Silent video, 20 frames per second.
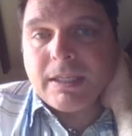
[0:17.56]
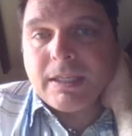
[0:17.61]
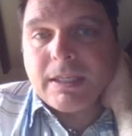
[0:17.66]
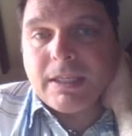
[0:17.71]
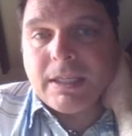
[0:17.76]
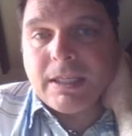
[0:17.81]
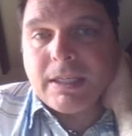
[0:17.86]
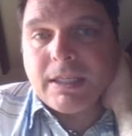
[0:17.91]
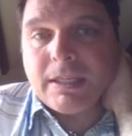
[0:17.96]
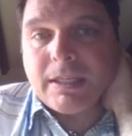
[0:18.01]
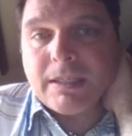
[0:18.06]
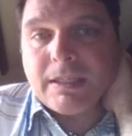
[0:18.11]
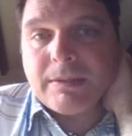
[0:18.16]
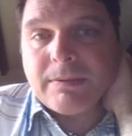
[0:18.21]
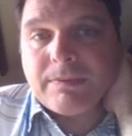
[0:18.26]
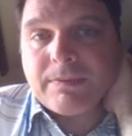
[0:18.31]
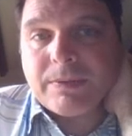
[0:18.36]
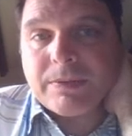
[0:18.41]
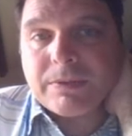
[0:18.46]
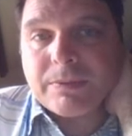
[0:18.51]

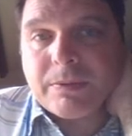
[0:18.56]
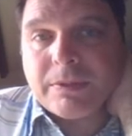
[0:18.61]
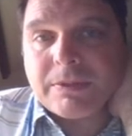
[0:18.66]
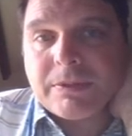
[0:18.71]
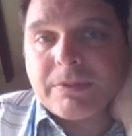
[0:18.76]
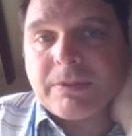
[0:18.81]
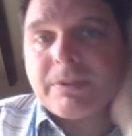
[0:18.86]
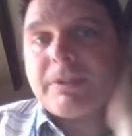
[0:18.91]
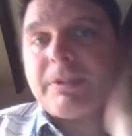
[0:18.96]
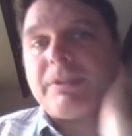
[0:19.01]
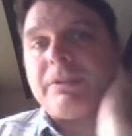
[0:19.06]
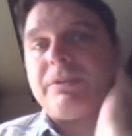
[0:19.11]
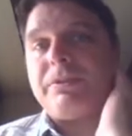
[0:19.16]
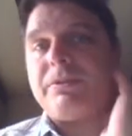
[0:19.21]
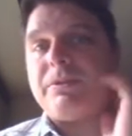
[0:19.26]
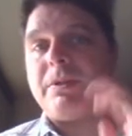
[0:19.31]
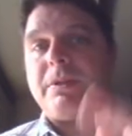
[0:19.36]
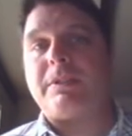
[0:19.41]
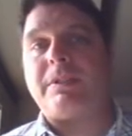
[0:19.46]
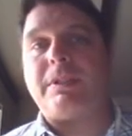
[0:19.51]
It first wants you to
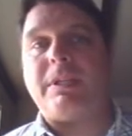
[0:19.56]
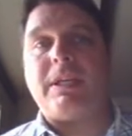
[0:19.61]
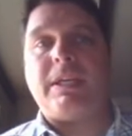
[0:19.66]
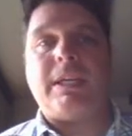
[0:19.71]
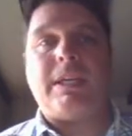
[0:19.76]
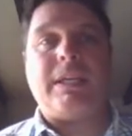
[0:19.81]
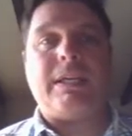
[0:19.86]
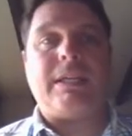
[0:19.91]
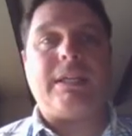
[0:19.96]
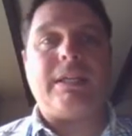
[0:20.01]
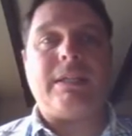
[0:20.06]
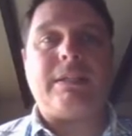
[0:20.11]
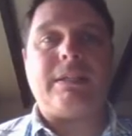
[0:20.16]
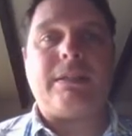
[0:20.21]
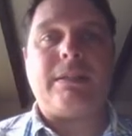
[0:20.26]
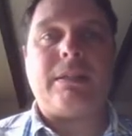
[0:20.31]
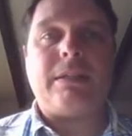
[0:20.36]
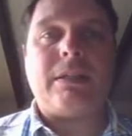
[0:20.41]
construct a